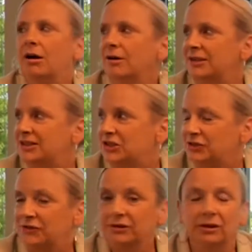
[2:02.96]
all these
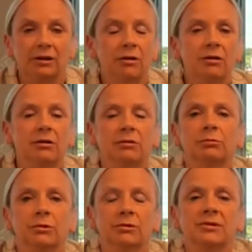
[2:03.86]
different
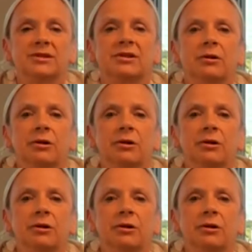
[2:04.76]
local rules and